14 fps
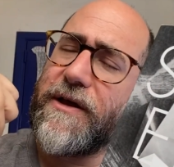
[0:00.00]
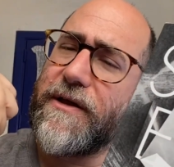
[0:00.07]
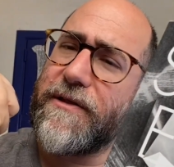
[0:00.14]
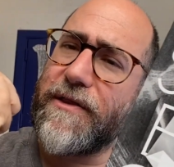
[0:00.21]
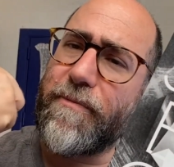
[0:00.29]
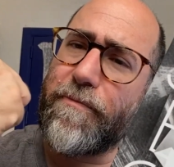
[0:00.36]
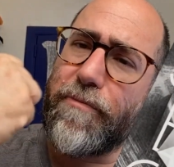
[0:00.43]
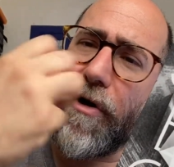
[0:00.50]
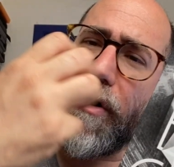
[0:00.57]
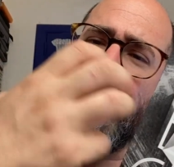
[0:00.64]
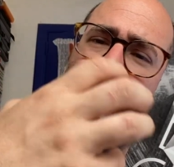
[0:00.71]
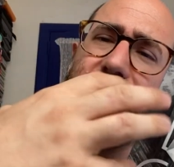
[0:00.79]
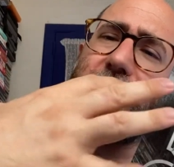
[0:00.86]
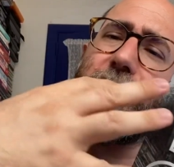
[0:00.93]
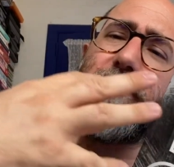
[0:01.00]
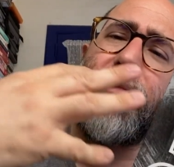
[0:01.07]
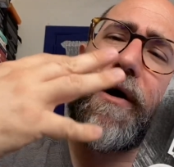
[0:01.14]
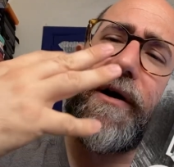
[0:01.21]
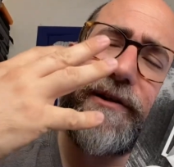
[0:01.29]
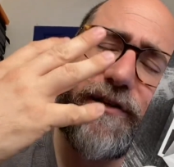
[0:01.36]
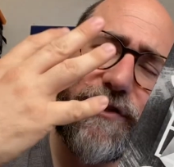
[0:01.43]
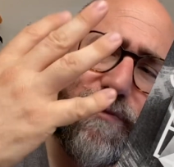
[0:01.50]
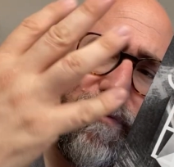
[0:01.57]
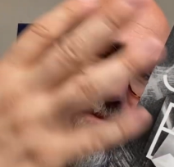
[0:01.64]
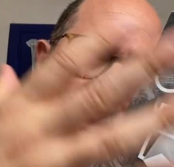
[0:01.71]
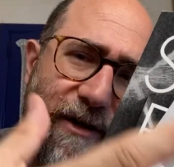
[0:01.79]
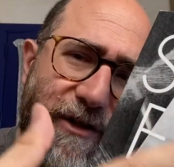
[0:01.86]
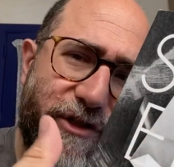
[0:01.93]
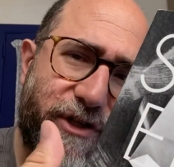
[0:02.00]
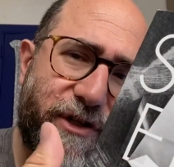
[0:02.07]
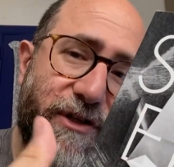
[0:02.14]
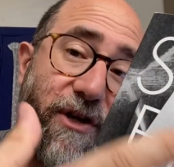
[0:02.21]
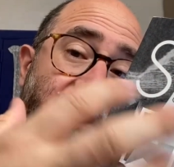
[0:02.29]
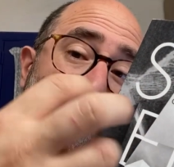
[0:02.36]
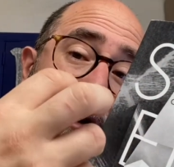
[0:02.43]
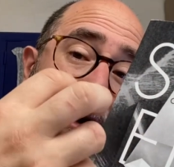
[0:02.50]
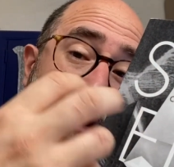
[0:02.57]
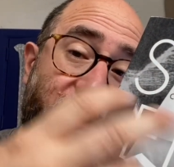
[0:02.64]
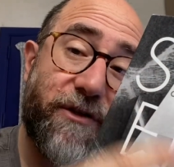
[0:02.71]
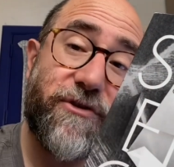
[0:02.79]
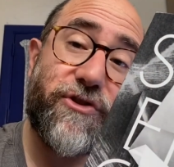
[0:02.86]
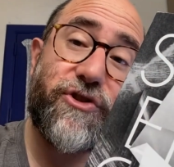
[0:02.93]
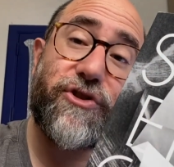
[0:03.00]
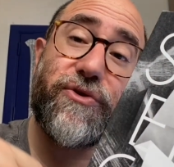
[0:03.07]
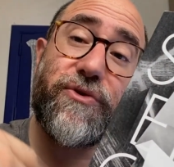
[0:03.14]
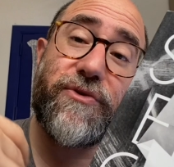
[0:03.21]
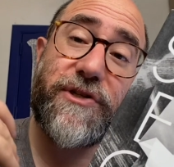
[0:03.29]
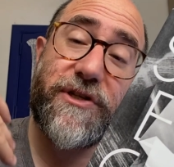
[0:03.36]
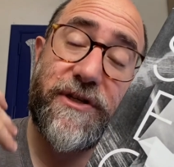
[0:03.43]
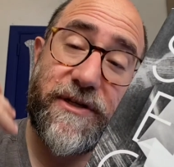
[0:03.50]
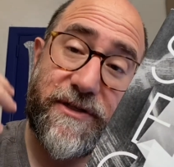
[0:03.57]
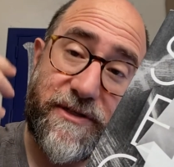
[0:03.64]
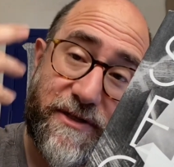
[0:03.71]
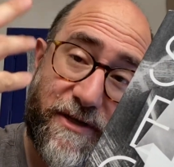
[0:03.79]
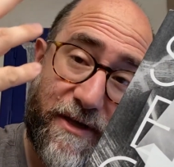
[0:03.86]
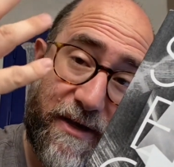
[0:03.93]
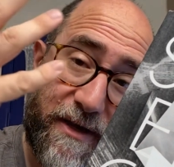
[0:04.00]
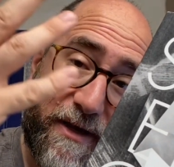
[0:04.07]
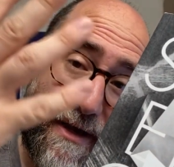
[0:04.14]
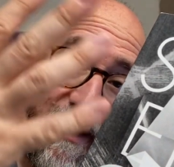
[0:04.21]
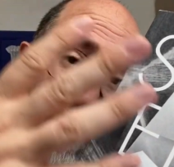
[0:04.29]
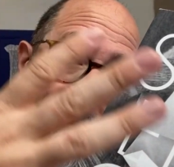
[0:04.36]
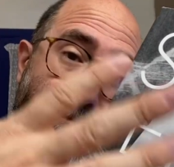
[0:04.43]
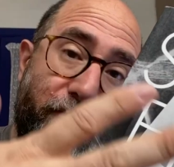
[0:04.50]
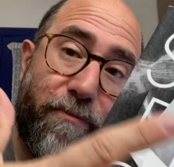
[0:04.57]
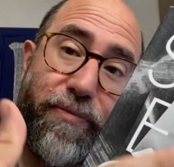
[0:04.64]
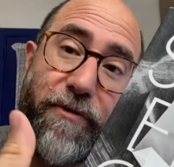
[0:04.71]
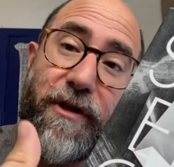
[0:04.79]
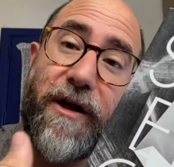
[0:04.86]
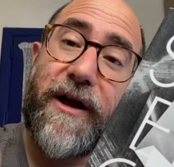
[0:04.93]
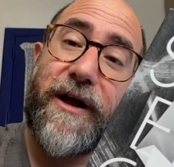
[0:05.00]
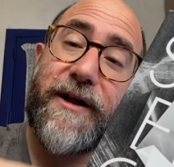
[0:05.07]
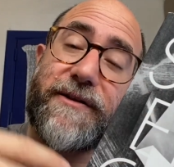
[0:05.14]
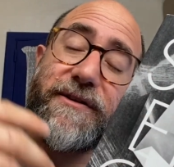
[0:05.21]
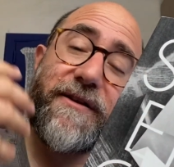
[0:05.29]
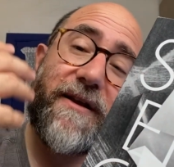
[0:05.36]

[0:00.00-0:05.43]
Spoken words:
the body's mentioned a lot. Juices, blood,